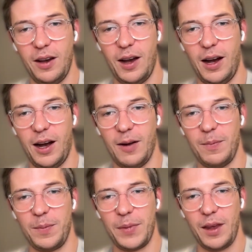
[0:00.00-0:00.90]

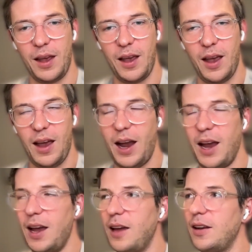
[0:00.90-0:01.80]
Um,
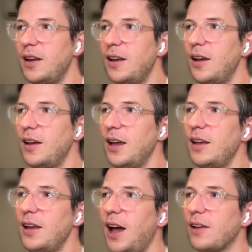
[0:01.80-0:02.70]
and
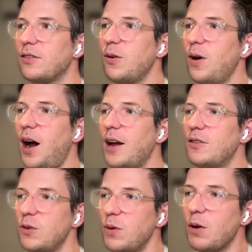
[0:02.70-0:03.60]
yeah, so I
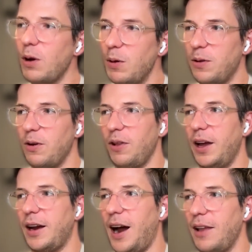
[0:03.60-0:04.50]
do agree with your
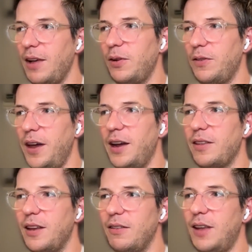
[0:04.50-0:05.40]
like high level take
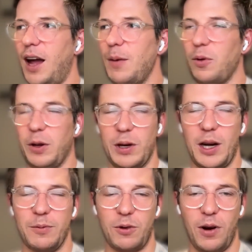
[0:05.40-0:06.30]
that Hyperliquid
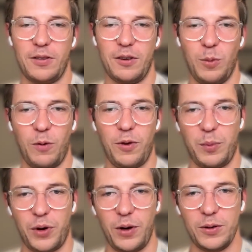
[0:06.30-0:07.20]
comes across as more for the
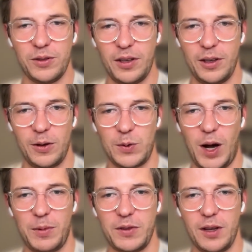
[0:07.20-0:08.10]
pros, and
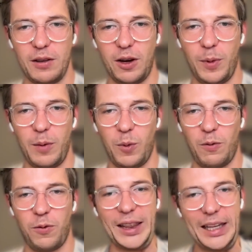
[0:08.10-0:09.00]
Uniswap is a little bit more
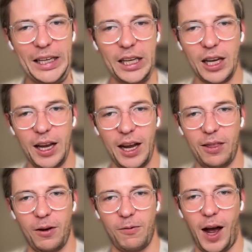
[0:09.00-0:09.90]
friendly in
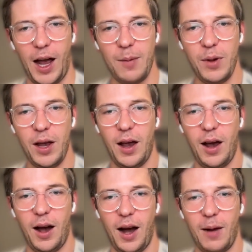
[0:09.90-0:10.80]
their vibe.
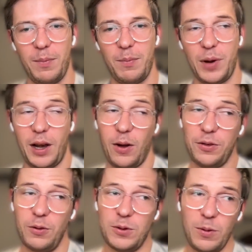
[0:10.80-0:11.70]
But I
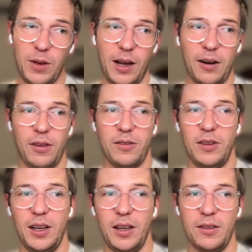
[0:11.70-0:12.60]
also do think under the
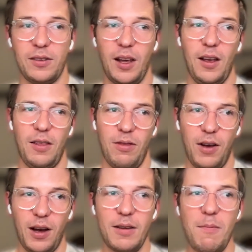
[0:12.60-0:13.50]
scenes,
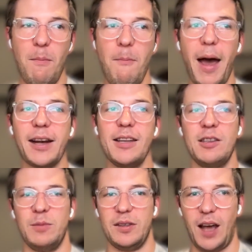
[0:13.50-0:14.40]
the
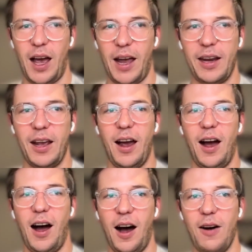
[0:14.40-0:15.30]
mechanism design
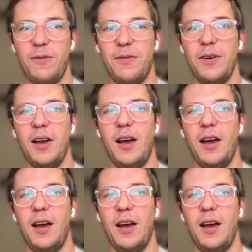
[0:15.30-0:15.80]
of